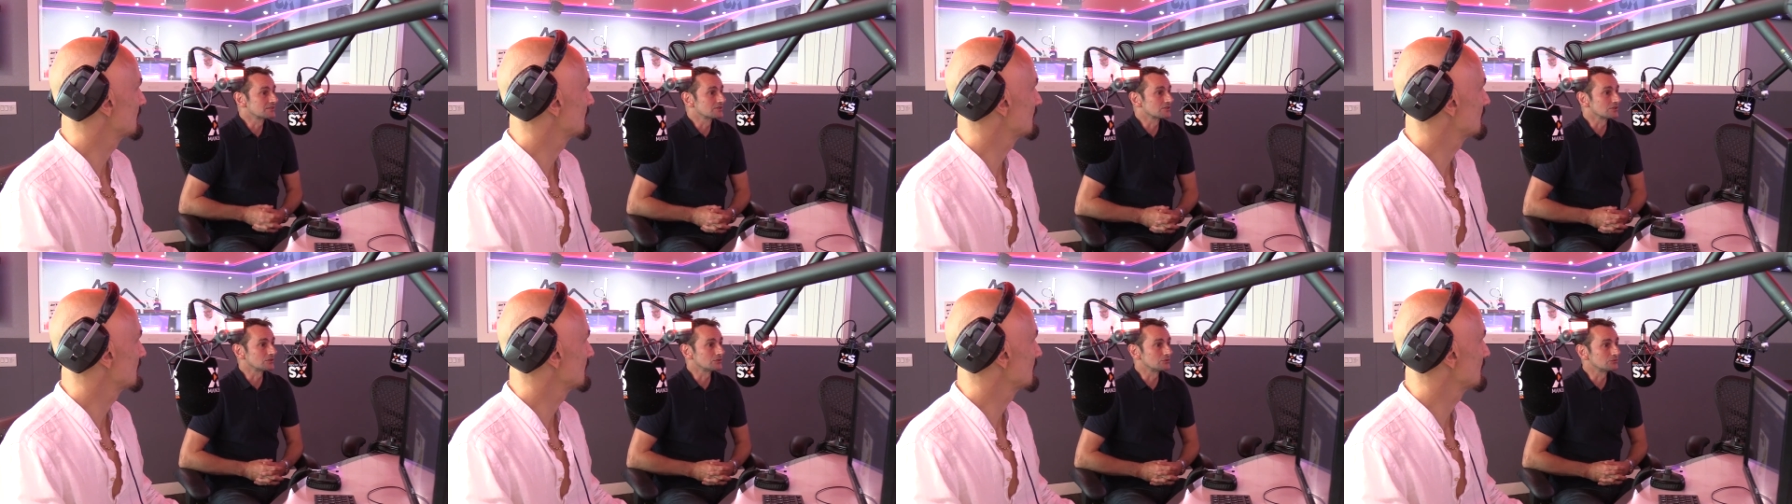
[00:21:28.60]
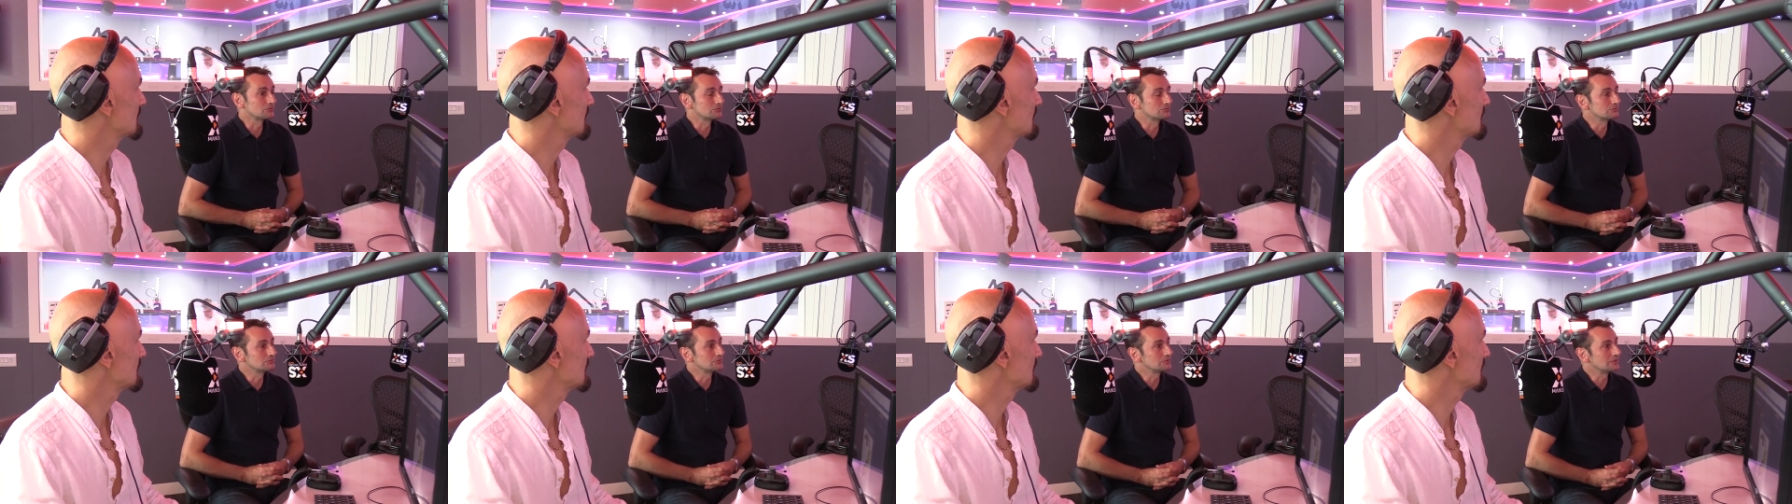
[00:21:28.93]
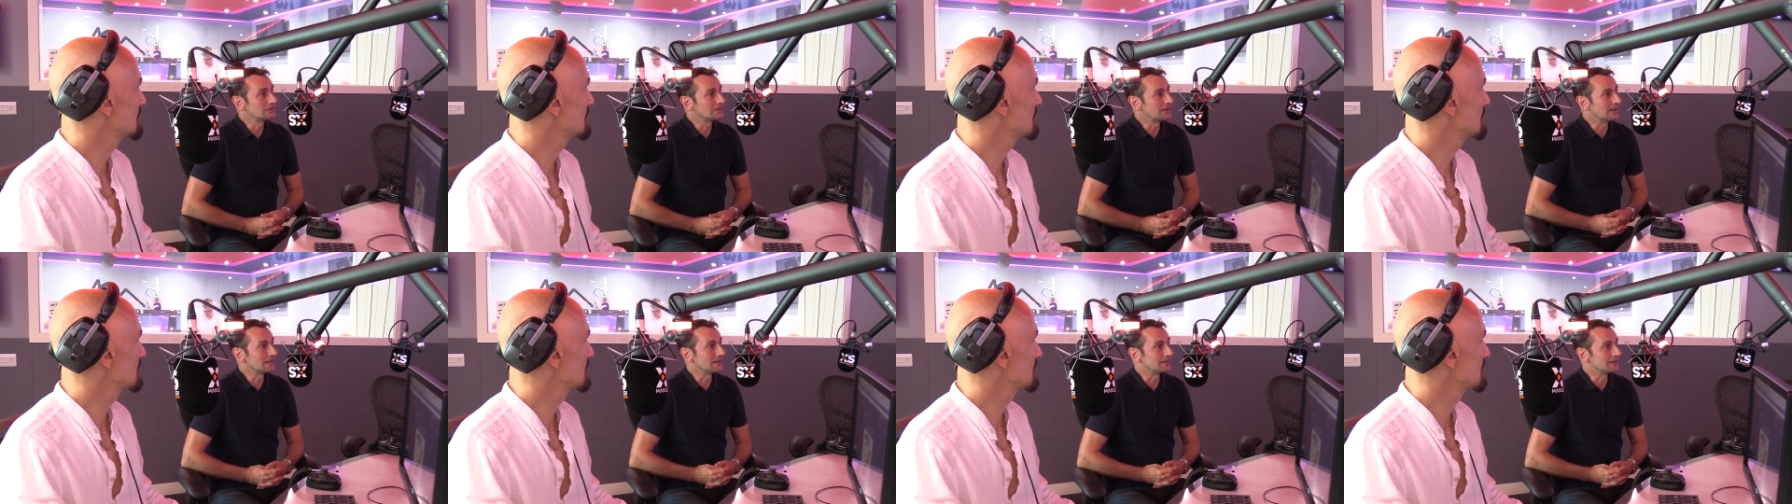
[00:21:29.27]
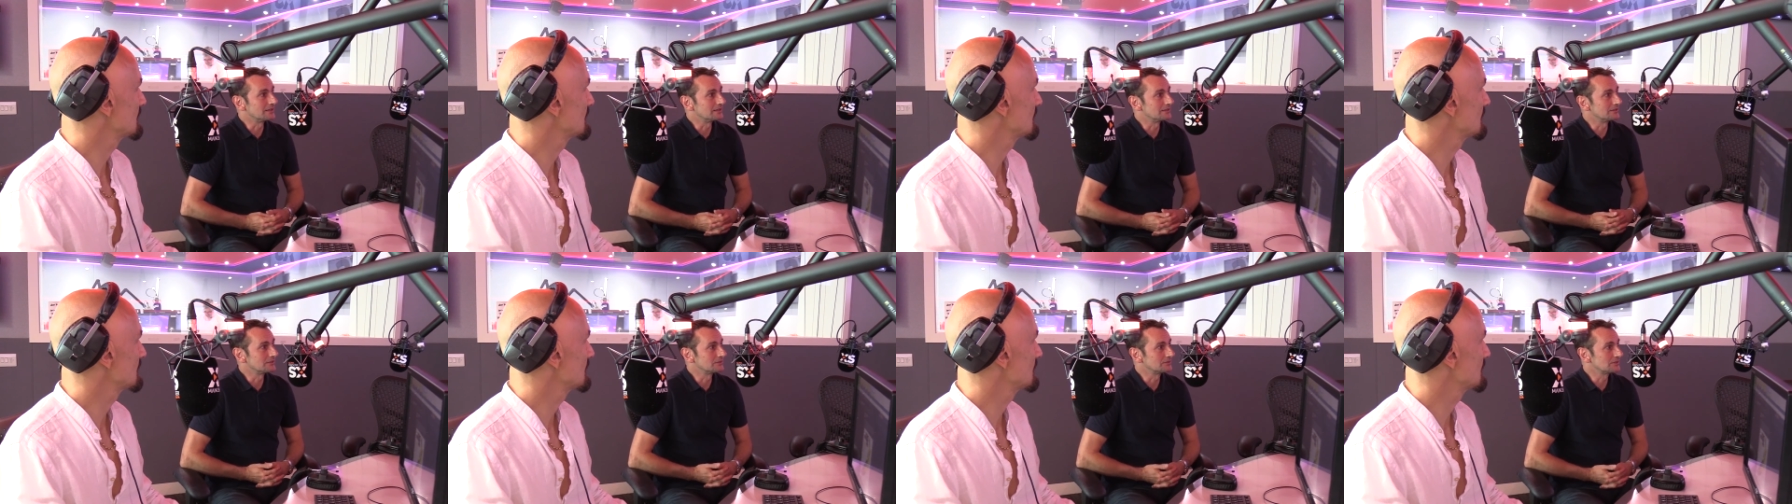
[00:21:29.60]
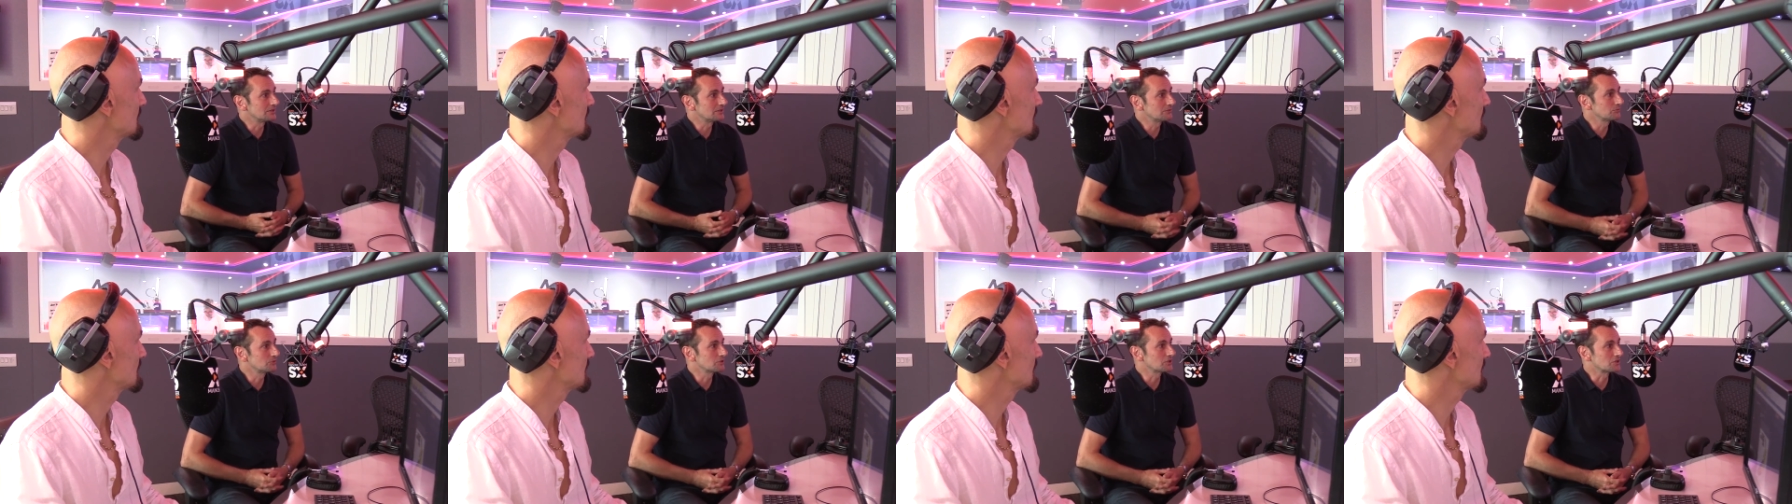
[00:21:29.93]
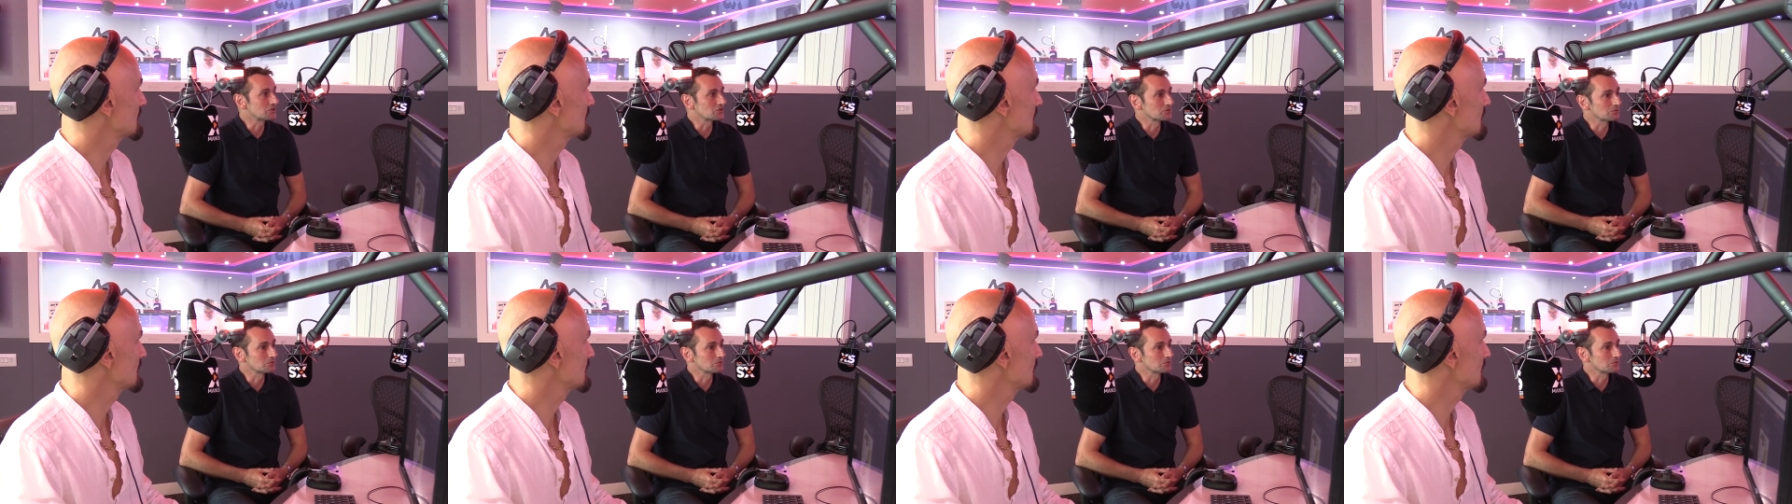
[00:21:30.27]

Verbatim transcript: so uh, yeah, working